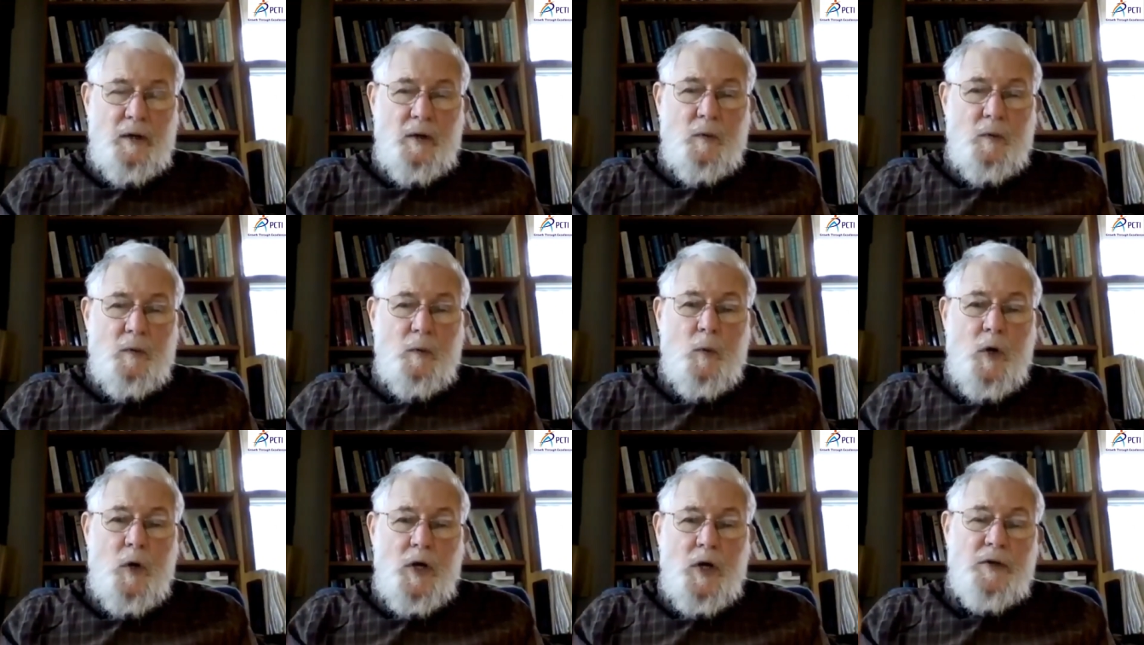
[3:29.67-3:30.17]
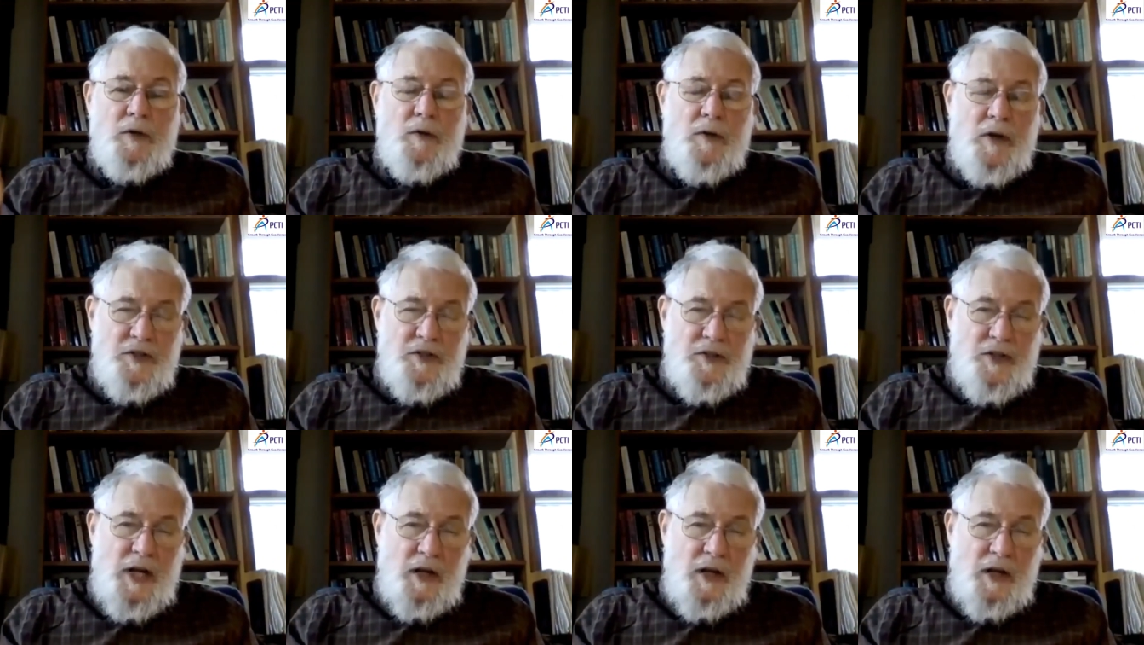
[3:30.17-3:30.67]
one
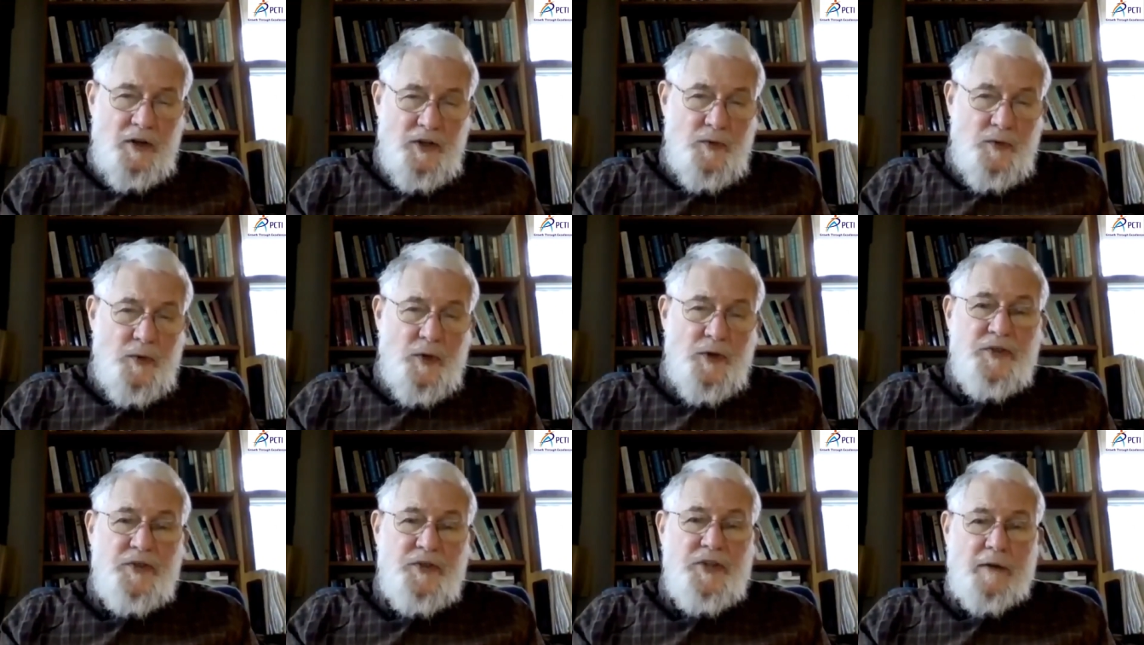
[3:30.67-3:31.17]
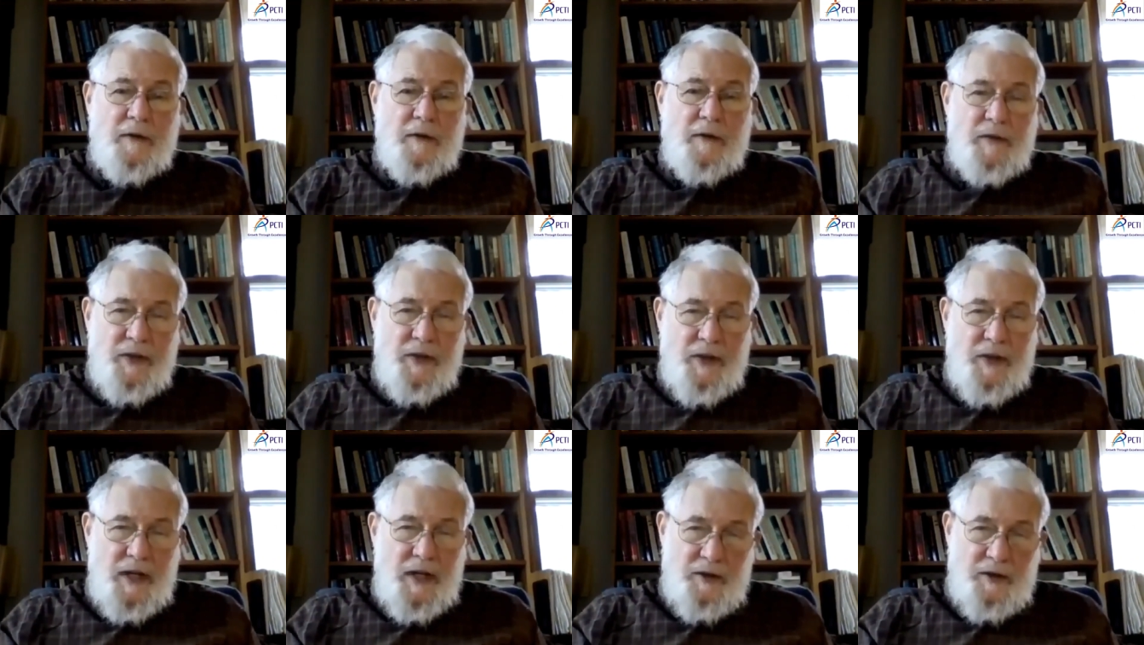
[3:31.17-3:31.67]
U.S. dollar is worth
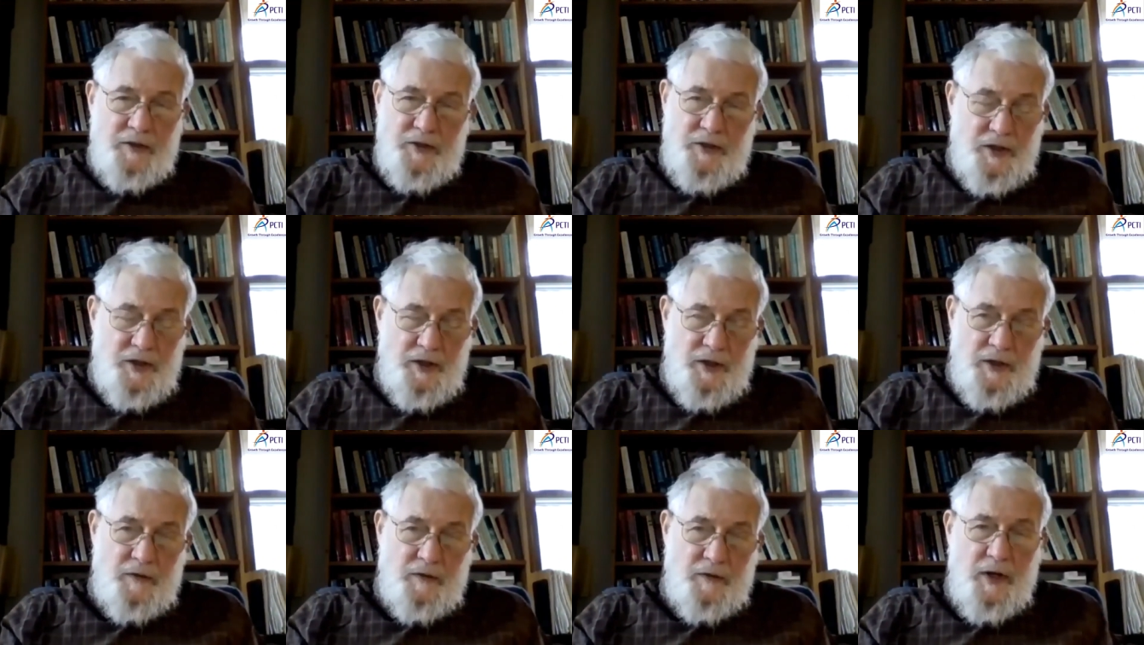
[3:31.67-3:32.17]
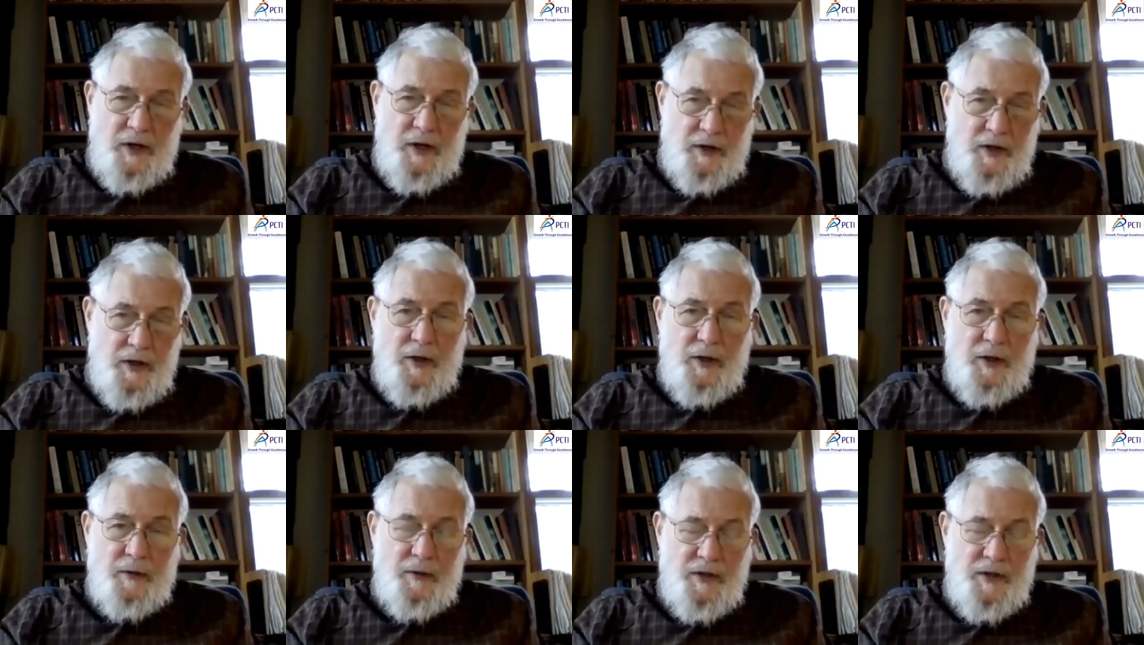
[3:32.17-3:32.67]
seven thousand of their
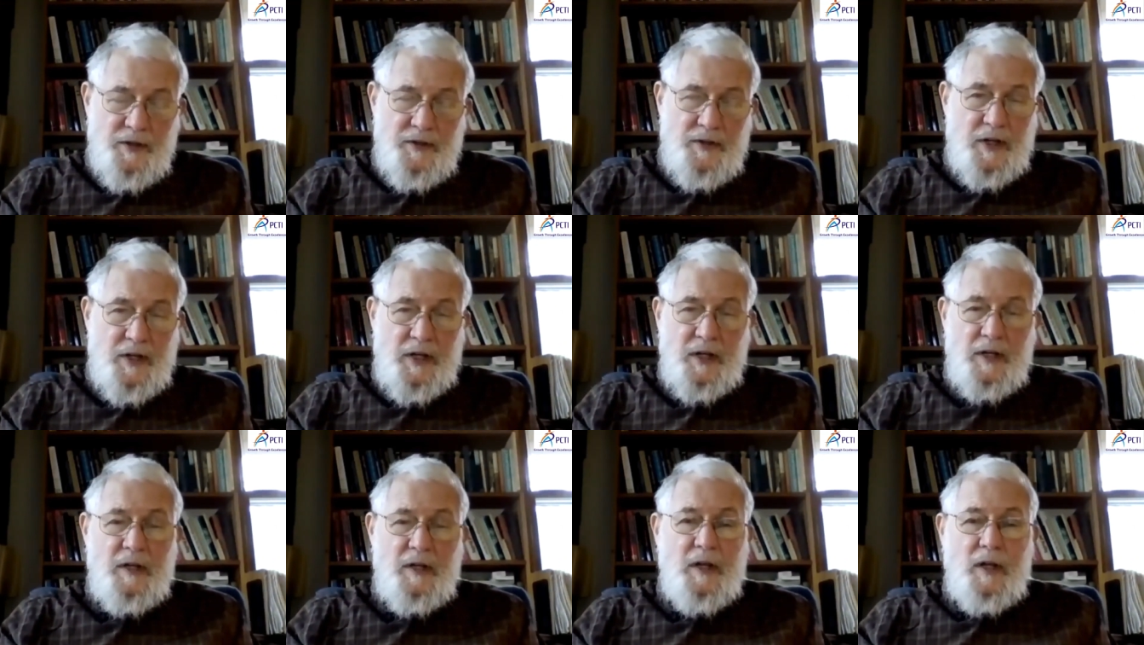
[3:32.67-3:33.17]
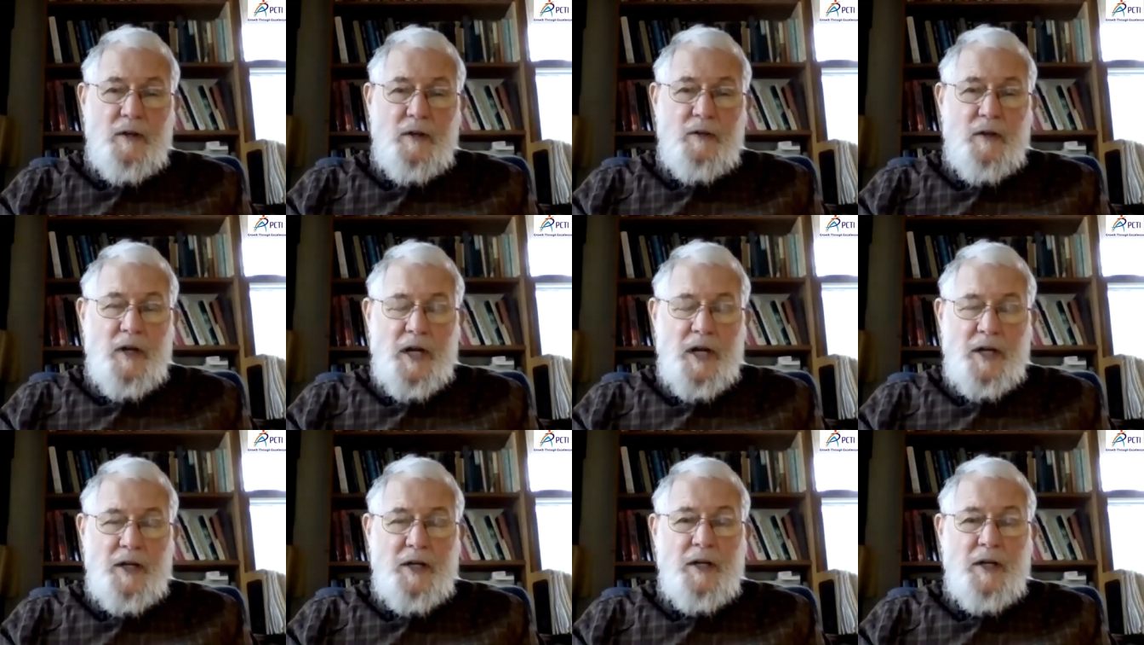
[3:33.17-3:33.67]
currency,
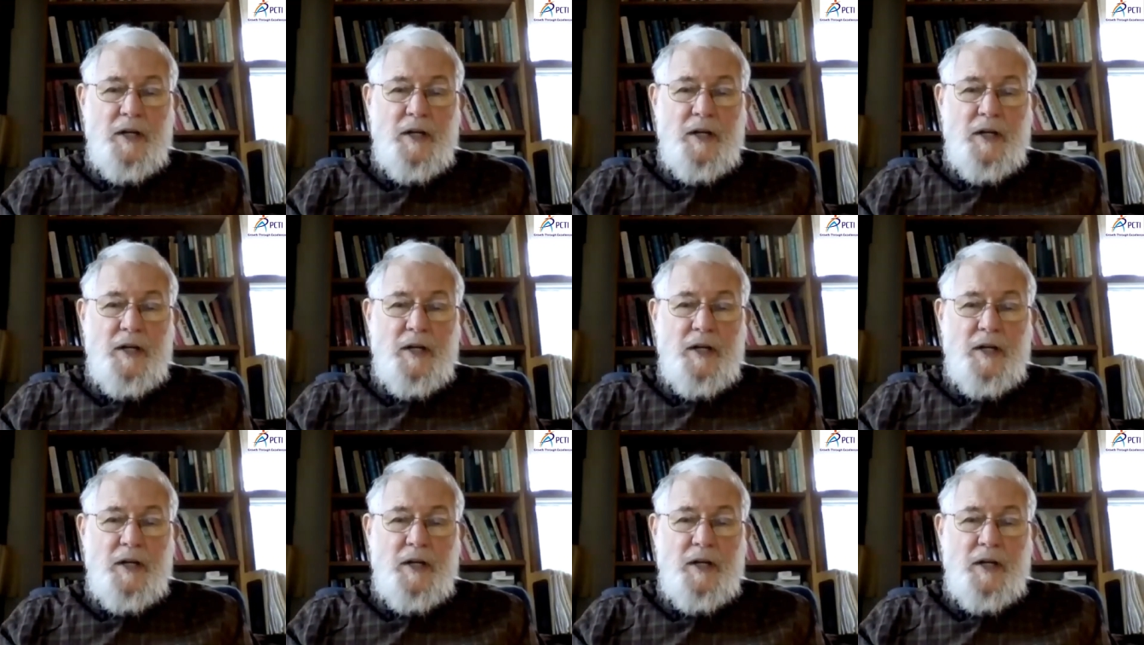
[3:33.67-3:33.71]
right?